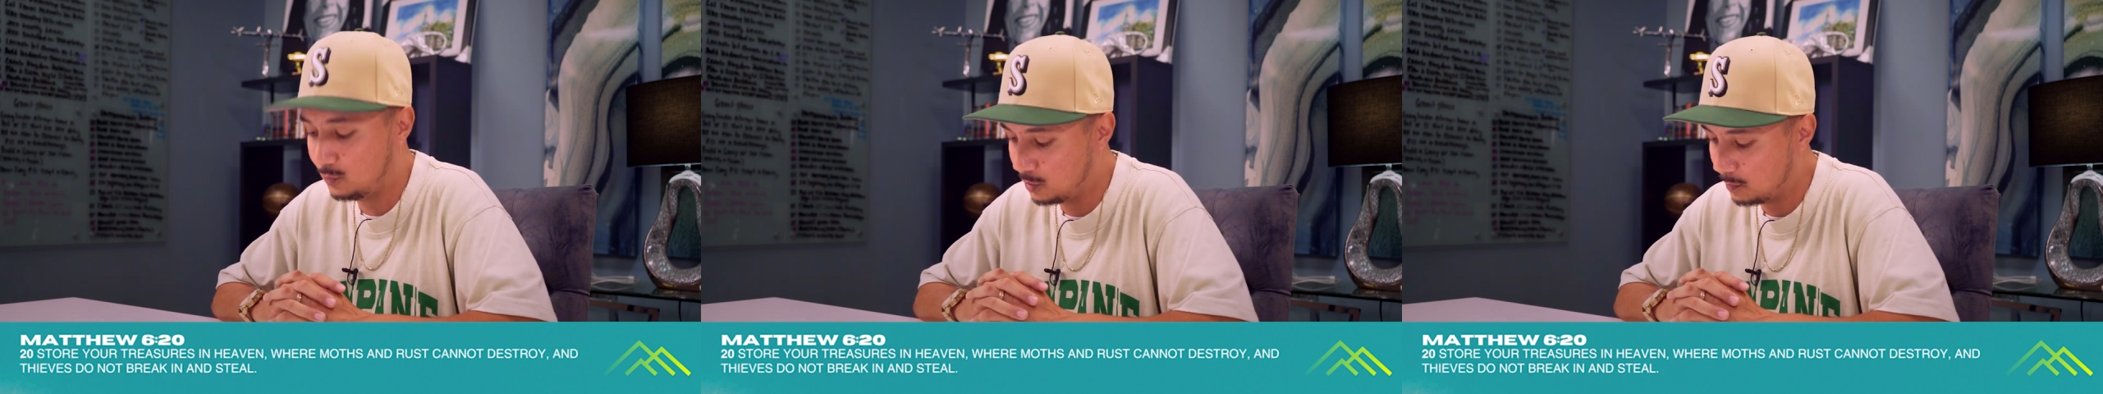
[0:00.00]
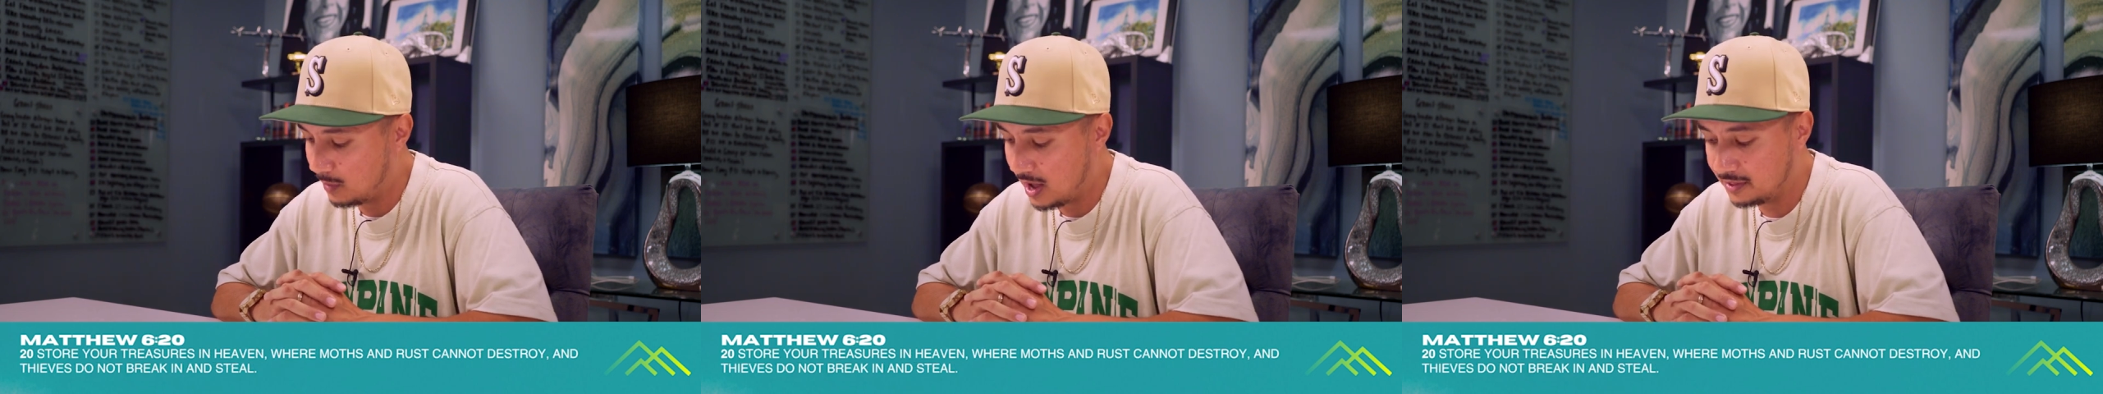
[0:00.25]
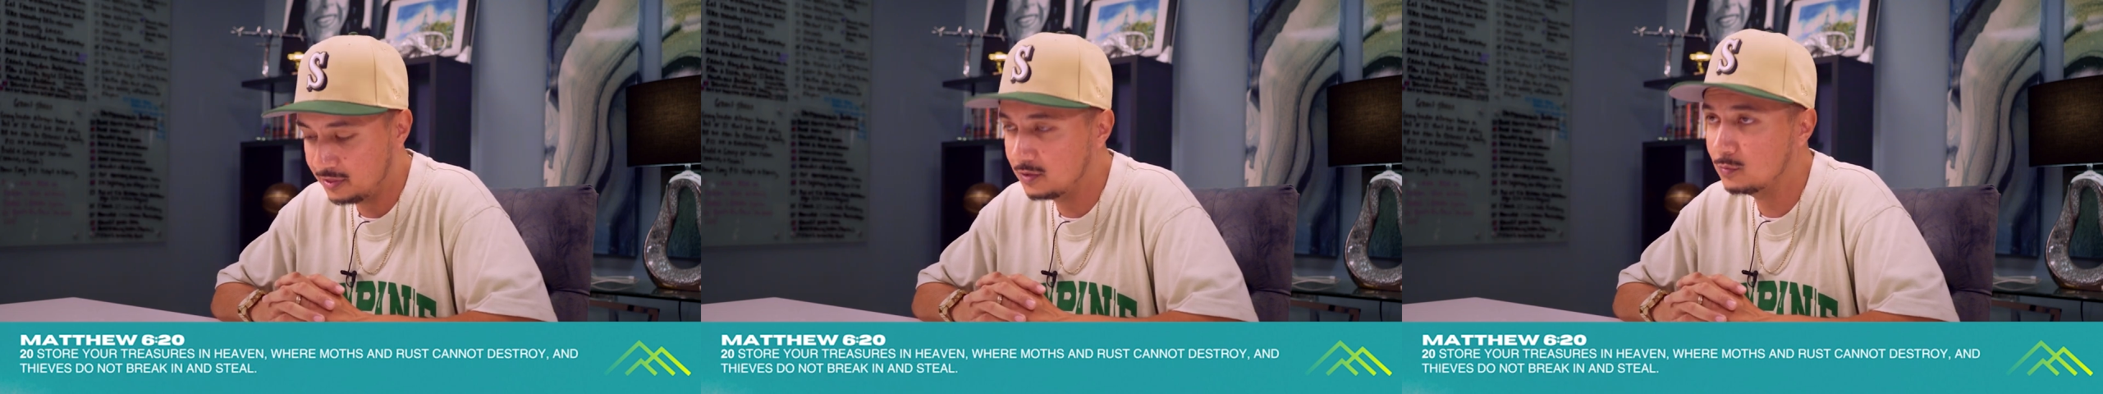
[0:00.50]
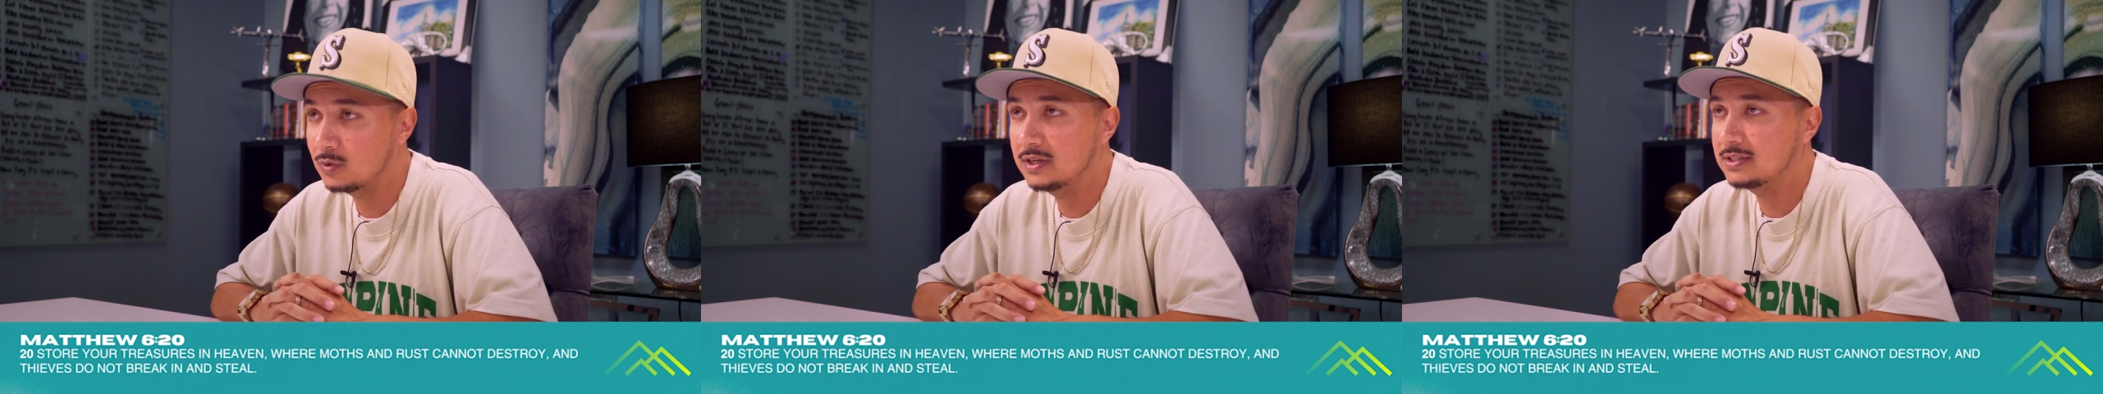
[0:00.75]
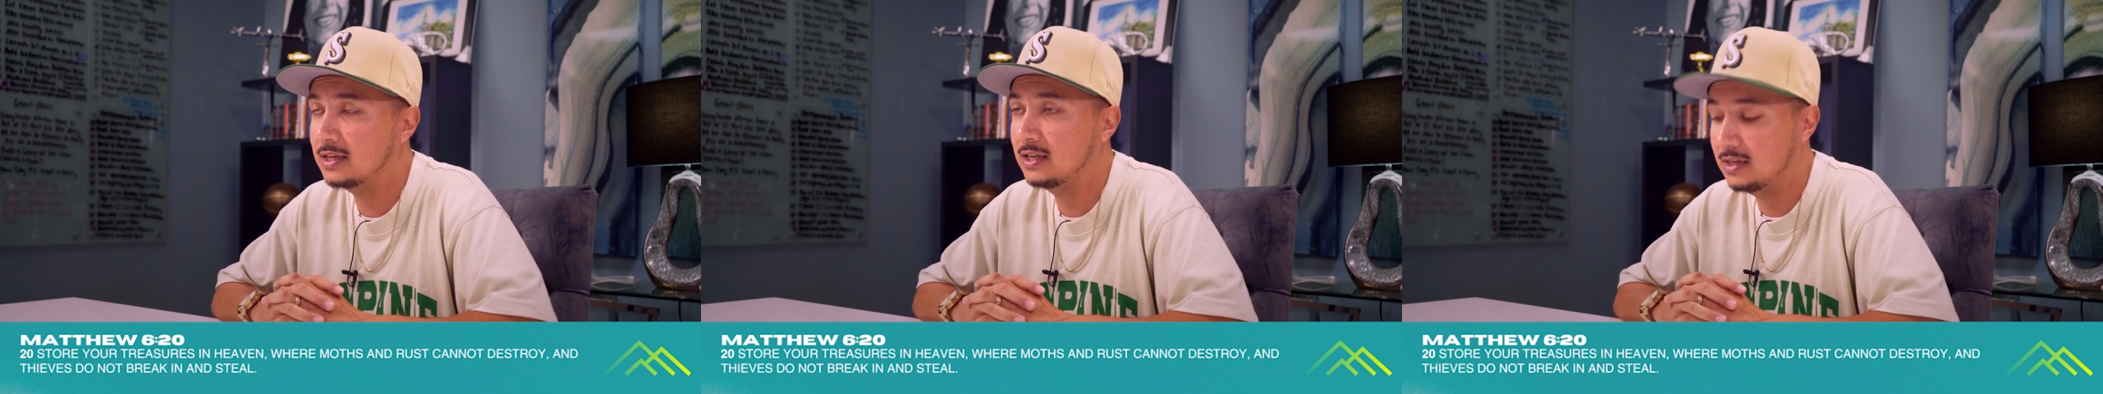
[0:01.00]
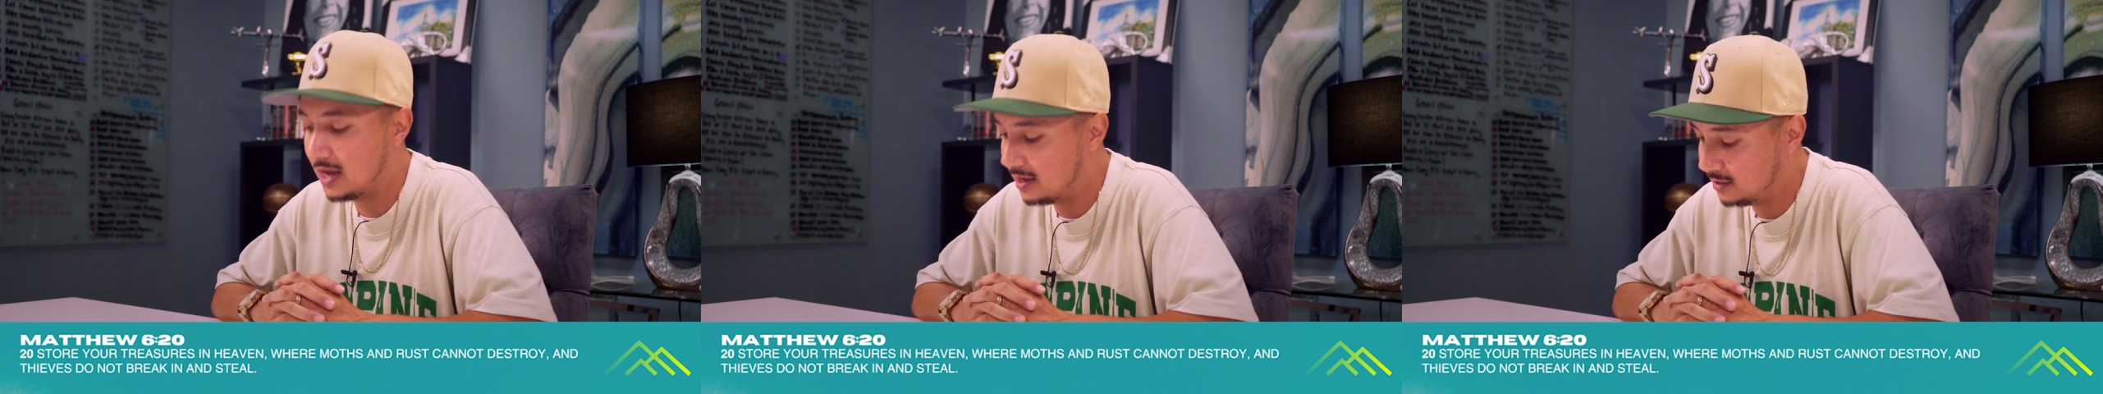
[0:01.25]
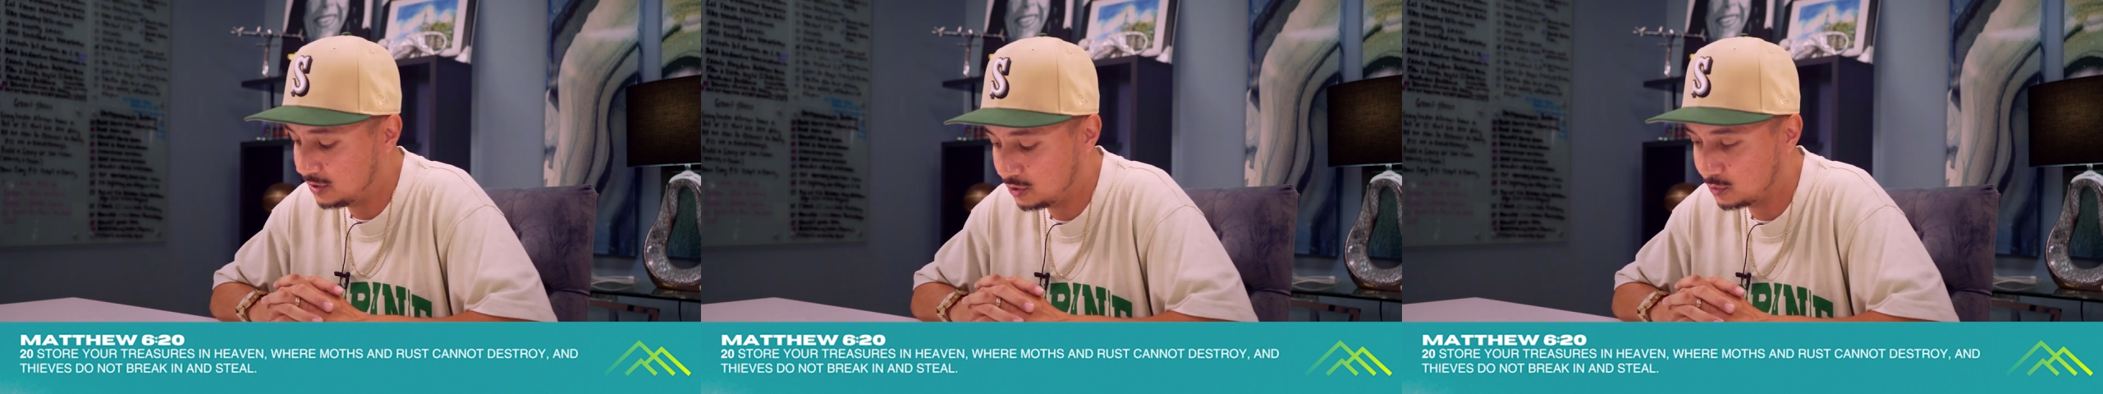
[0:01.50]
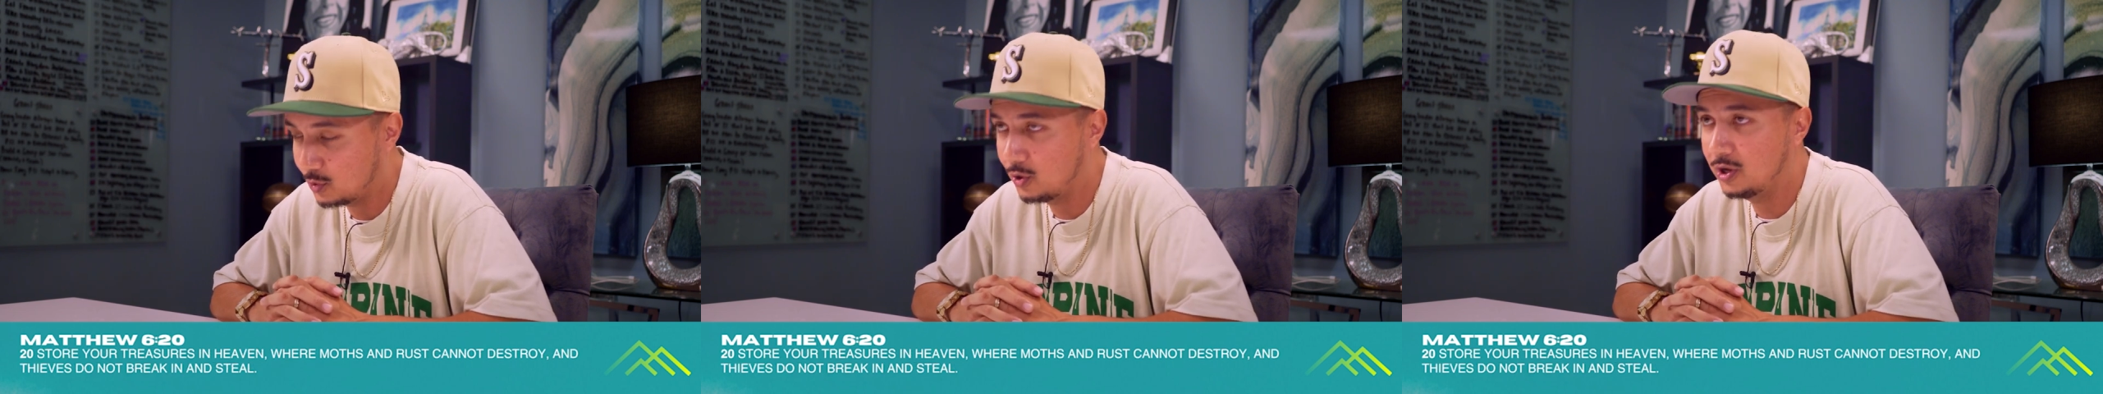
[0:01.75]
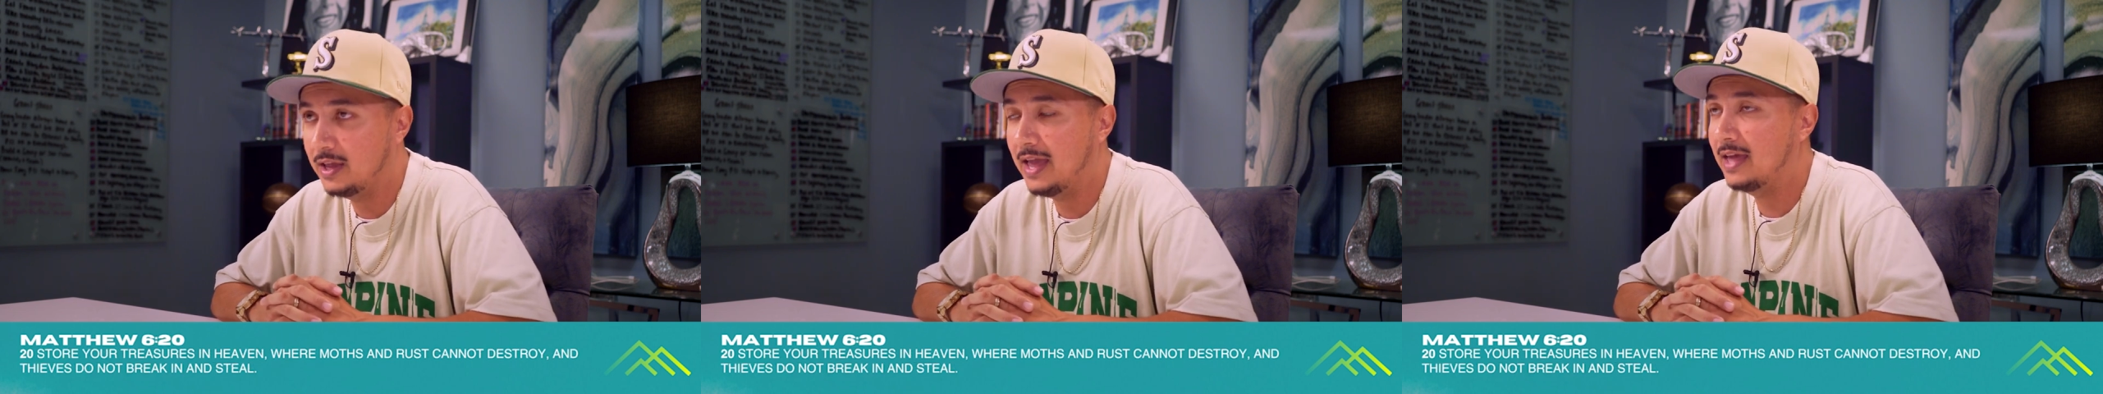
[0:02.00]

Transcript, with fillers: where moth and rust cannot destroy,